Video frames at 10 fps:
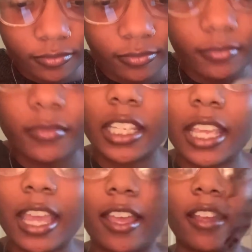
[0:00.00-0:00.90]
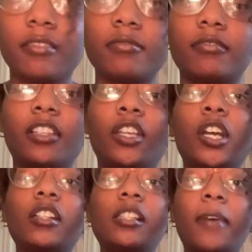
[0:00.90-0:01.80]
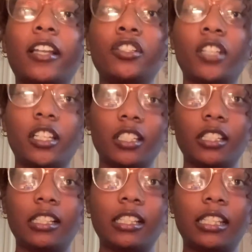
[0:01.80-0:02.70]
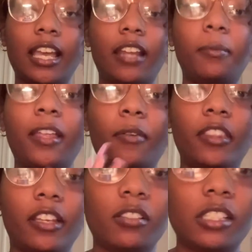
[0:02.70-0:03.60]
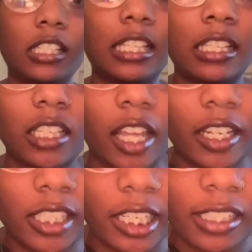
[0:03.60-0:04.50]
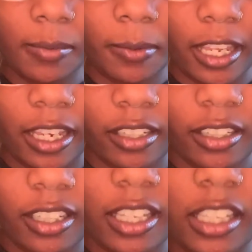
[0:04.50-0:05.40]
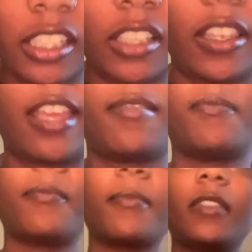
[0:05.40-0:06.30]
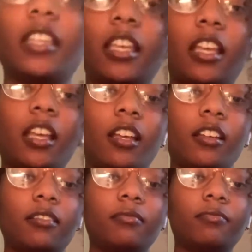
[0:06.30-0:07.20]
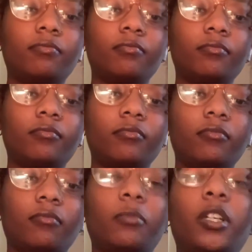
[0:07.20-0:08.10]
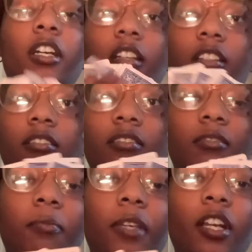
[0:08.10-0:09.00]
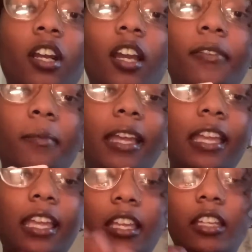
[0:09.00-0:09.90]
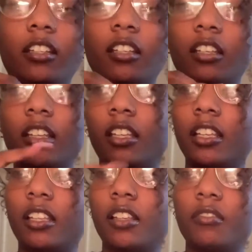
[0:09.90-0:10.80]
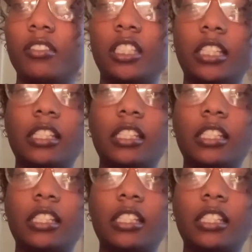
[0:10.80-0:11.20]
yeah, you can go to my instructions to see how to play with those, because it's a lot to explain. So yeah, I'm gonna pick a card from my hand. She's